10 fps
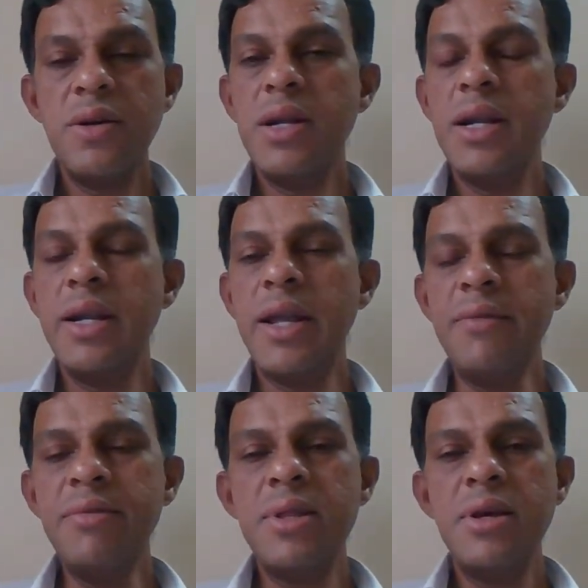in
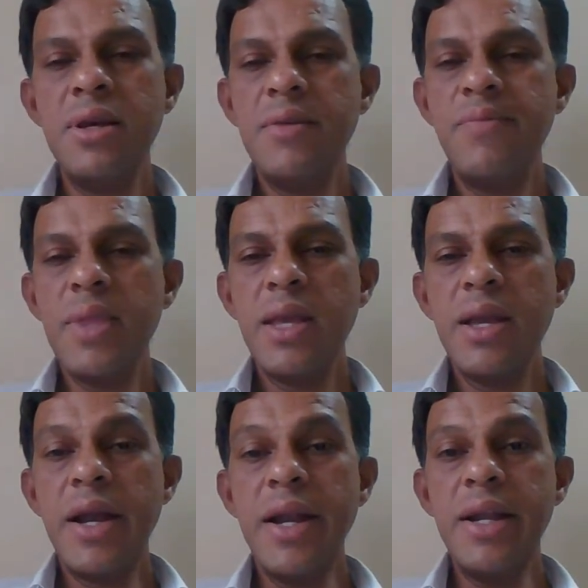depth,
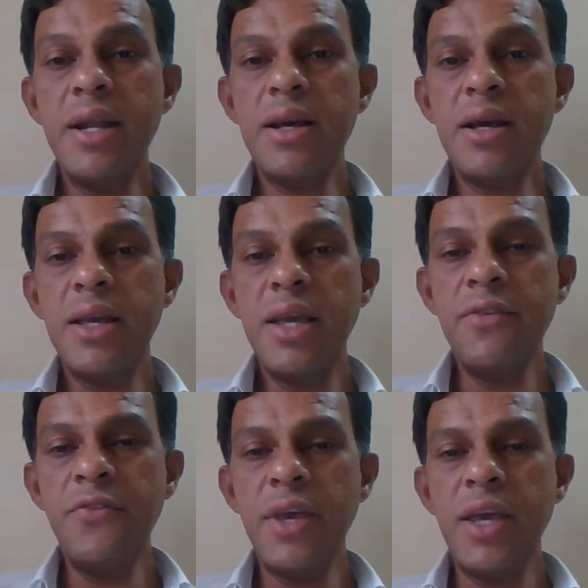and
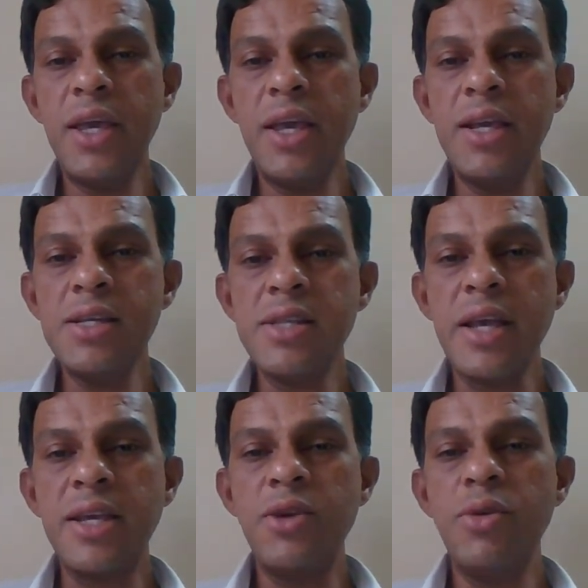if he is
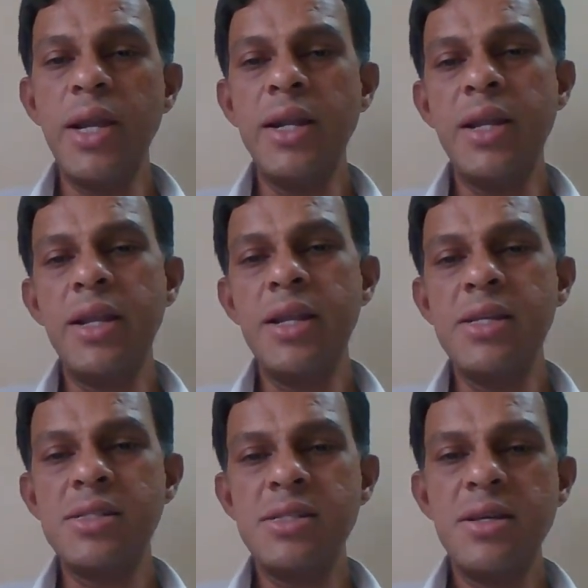accurate in
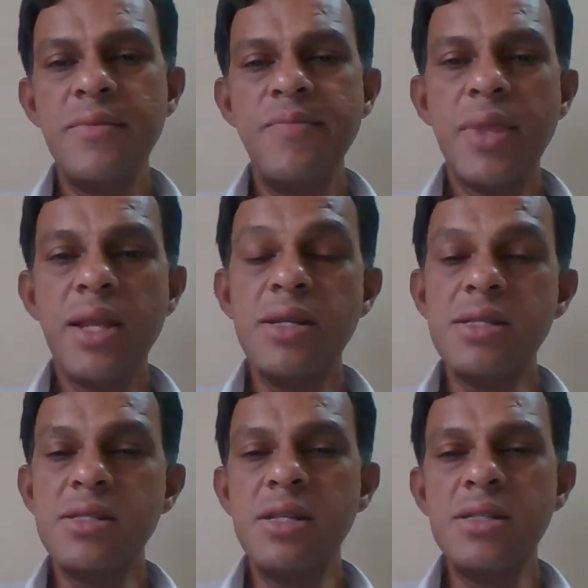his
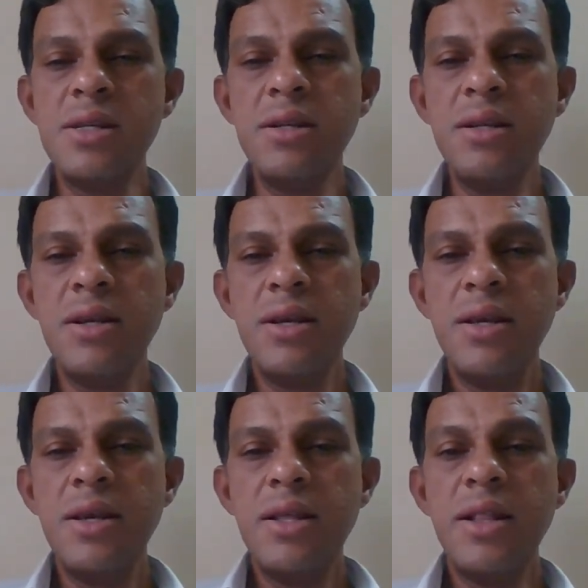decision,
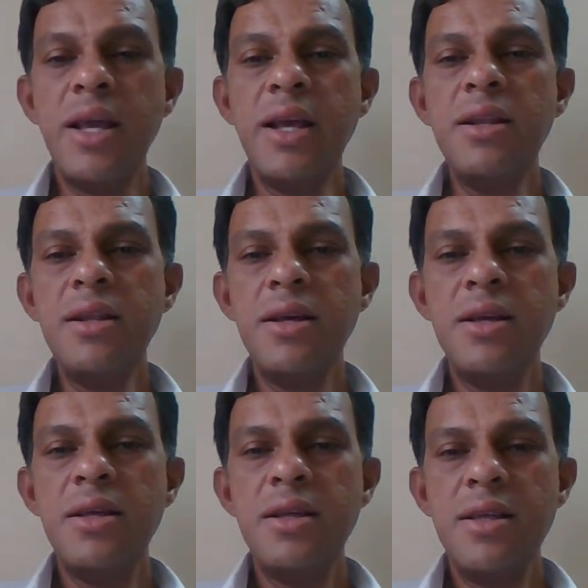then
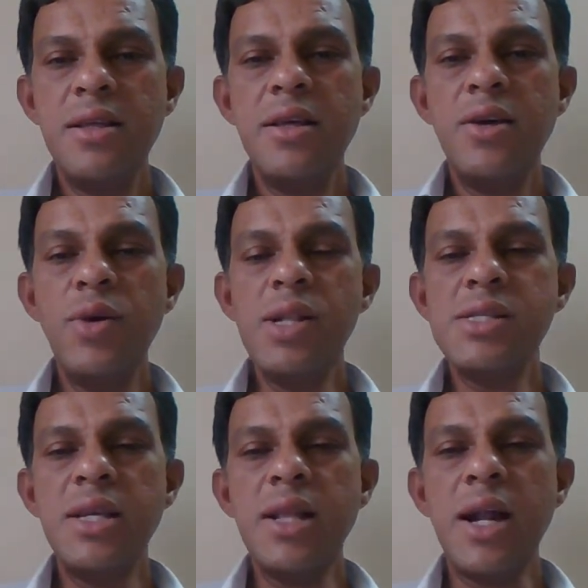we'll
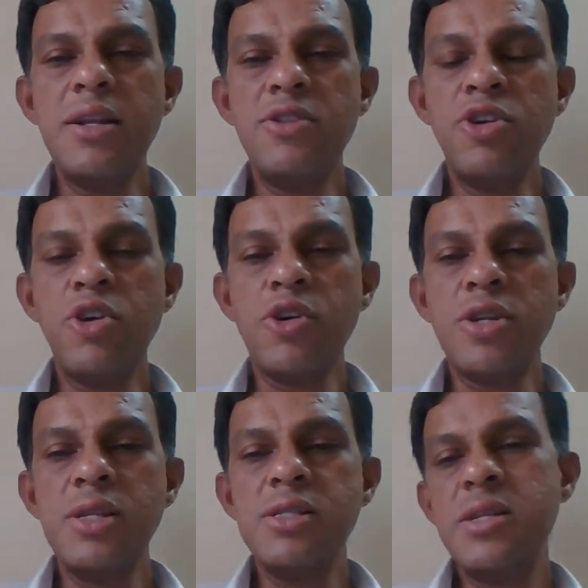see that the
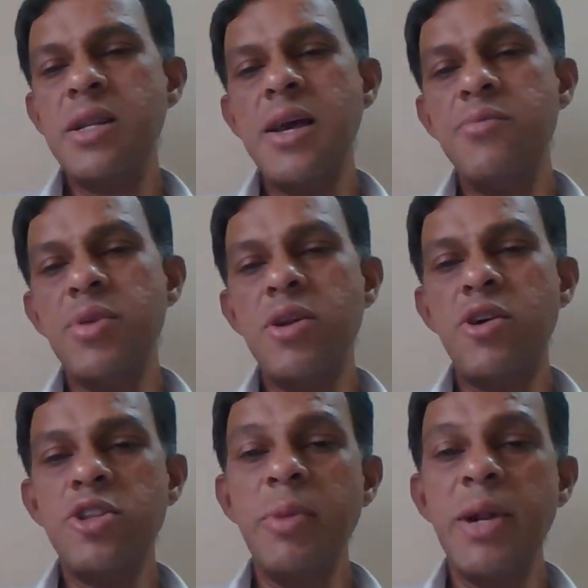doctor is reliable
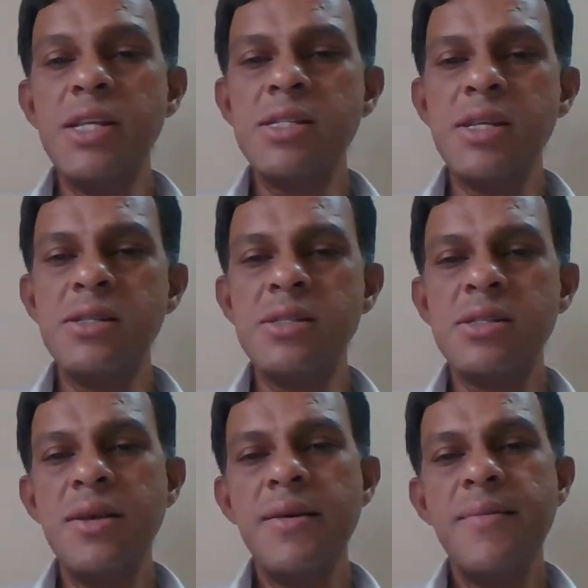or the
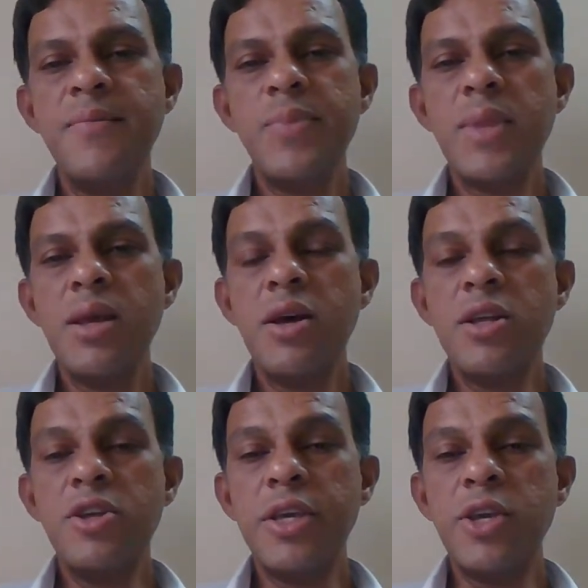medicines,
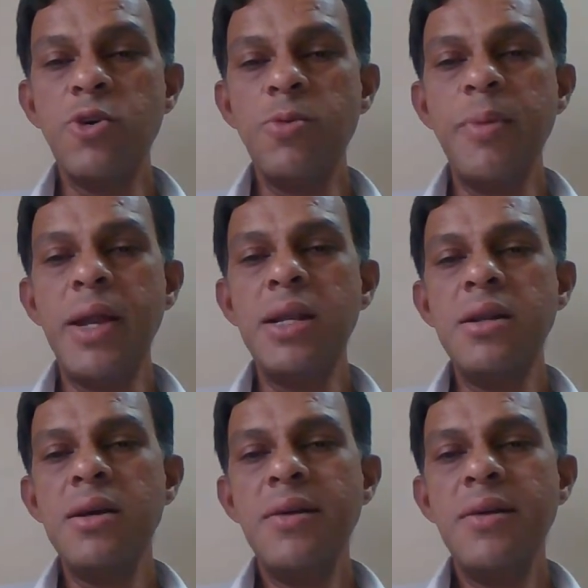the equipment,